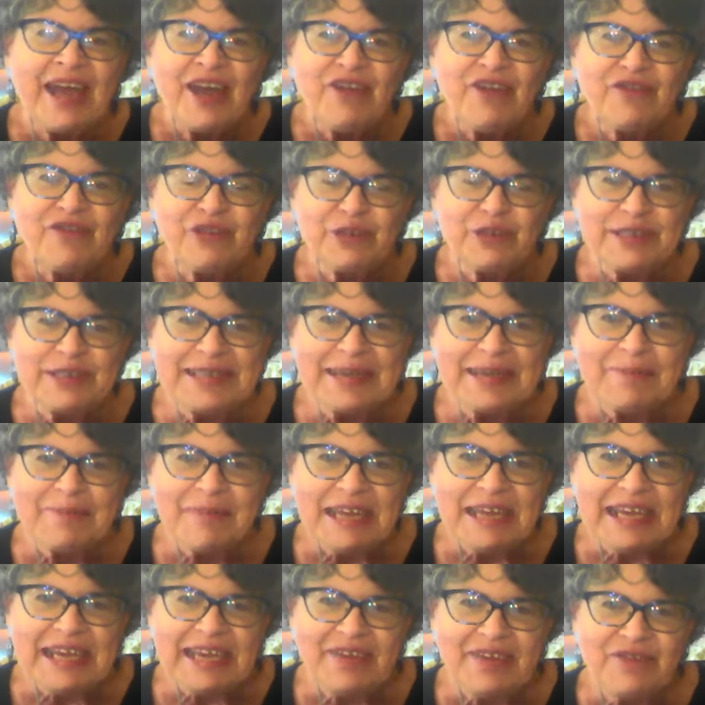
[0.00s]
First, let
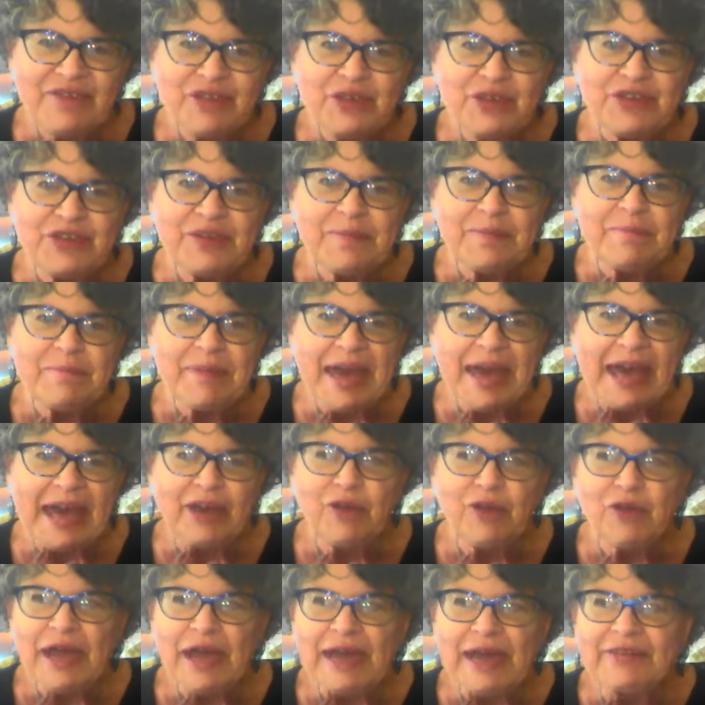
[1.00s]
me give you some
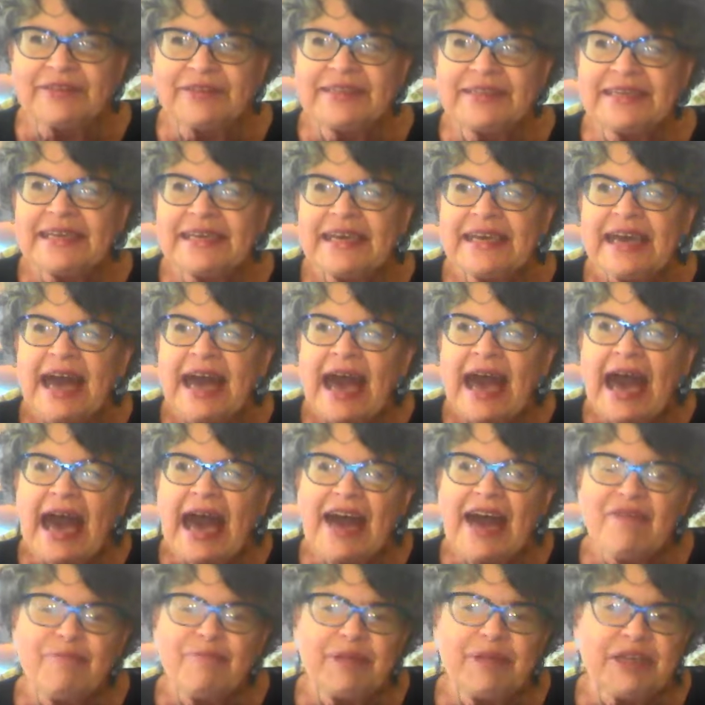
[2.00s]
background.
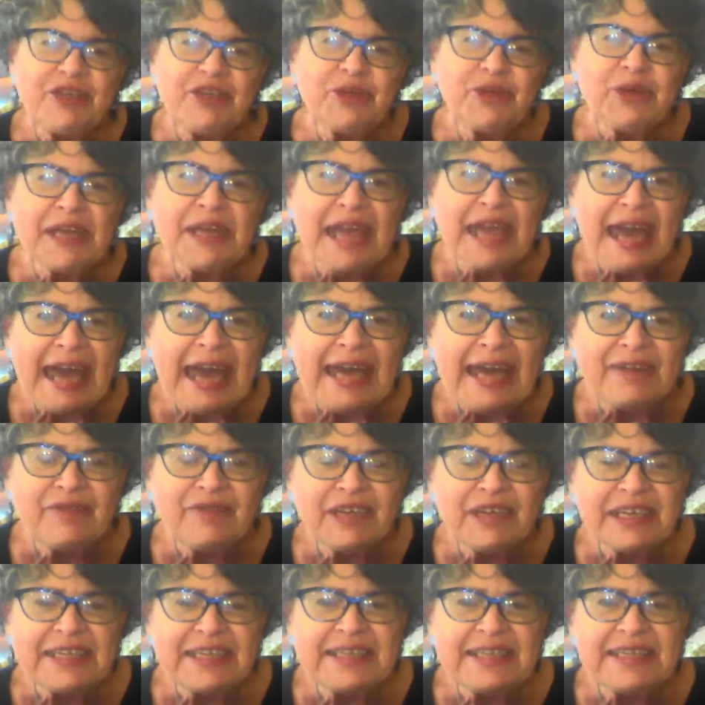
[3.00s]
I've been doing
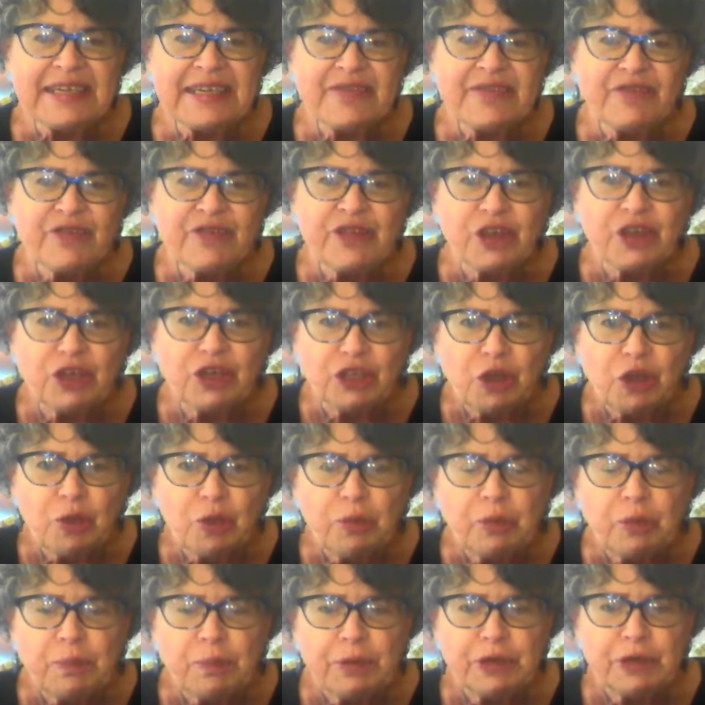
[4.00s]
advocacy for the
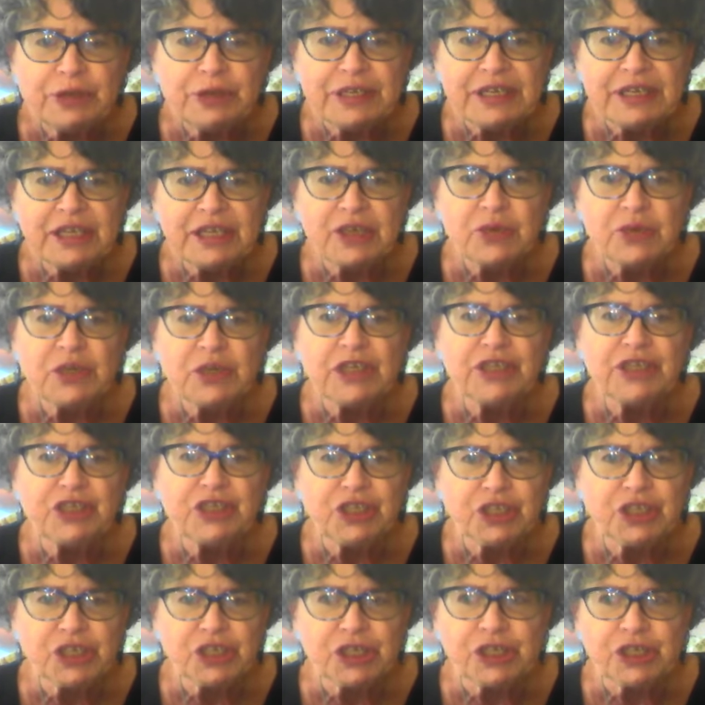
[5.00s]
Global Persecuted
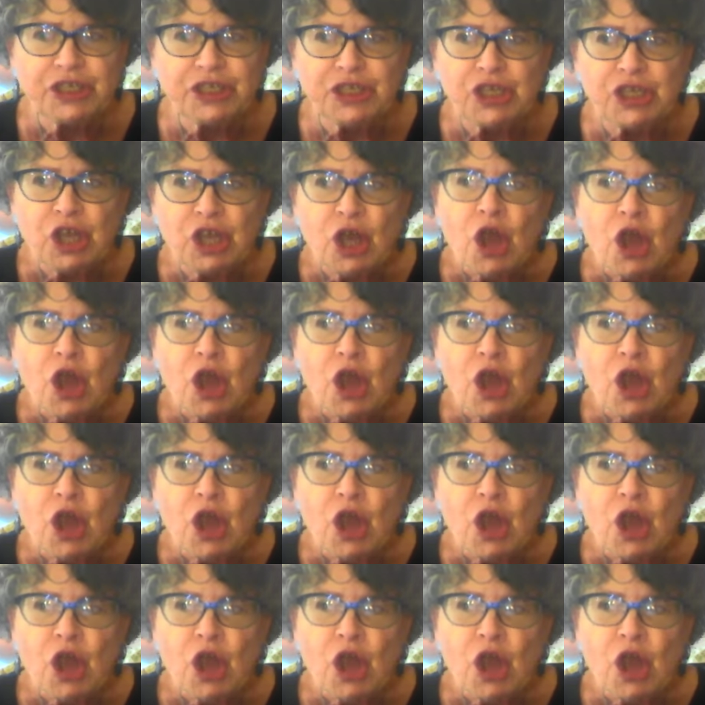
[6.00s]
Church